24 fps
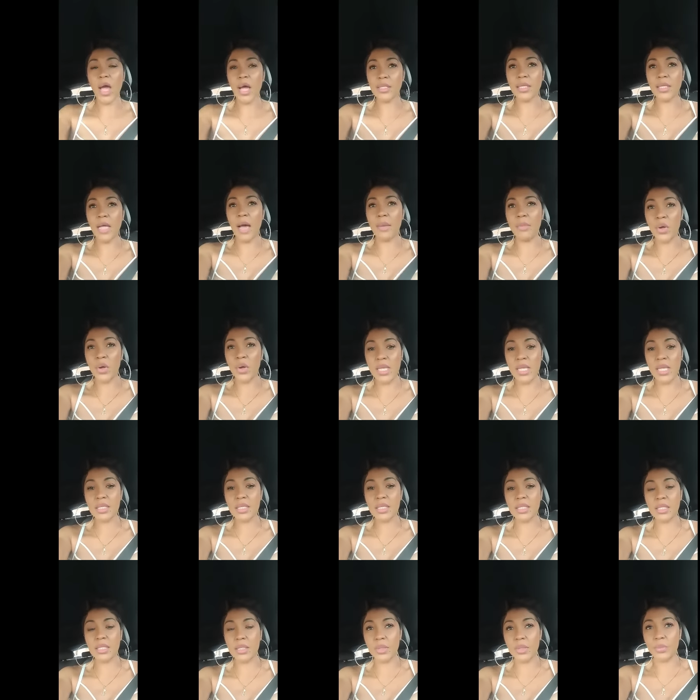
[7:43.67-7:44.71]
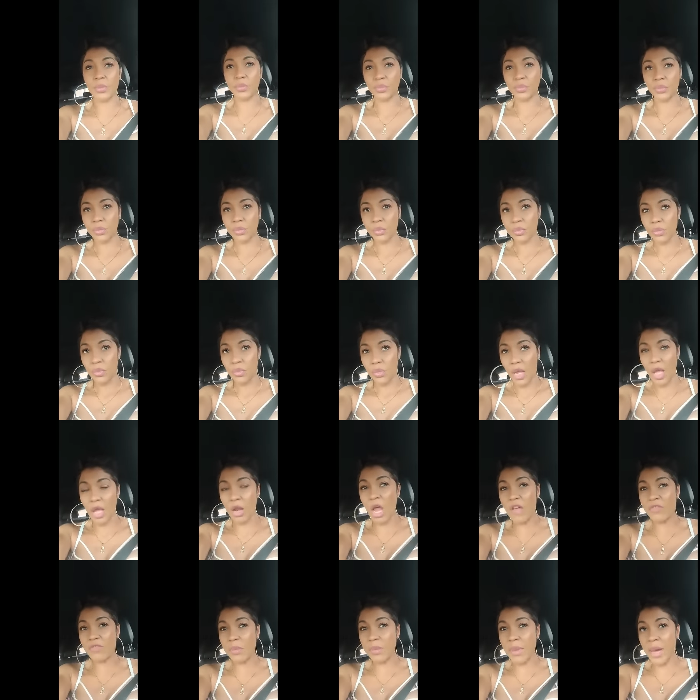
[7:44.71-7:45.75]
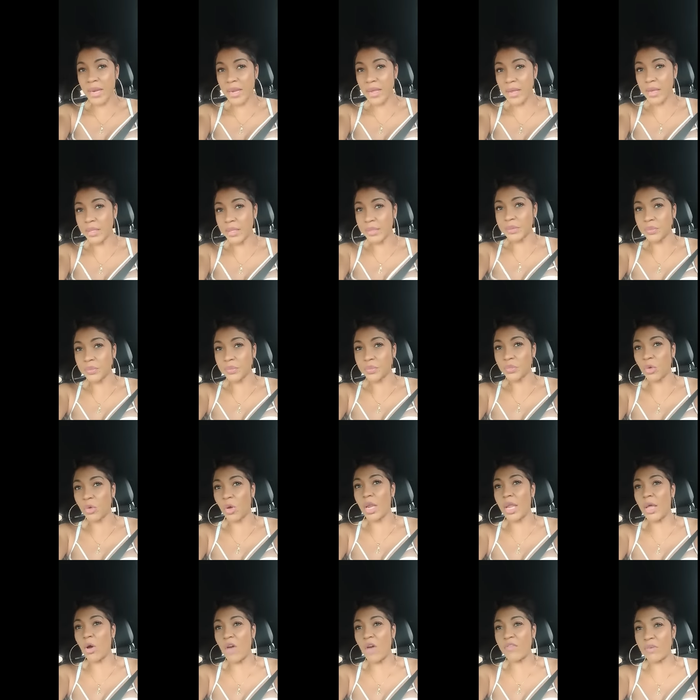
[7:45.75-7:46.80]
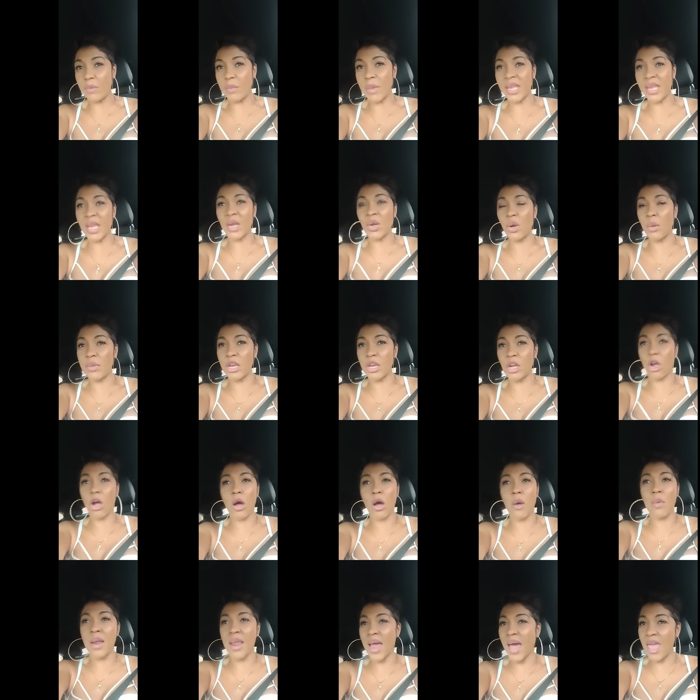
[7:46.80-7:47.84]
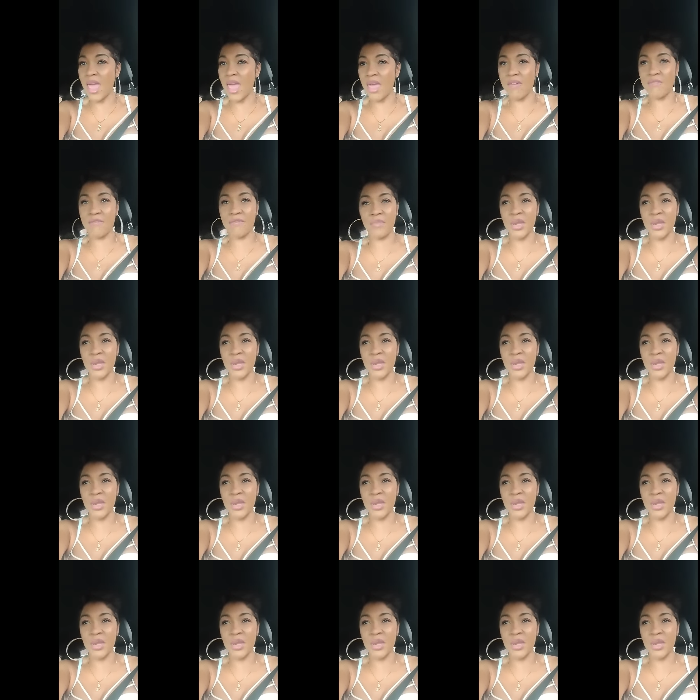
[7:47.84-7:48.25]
and she comment and, you know, people are support her and all of that. Because as an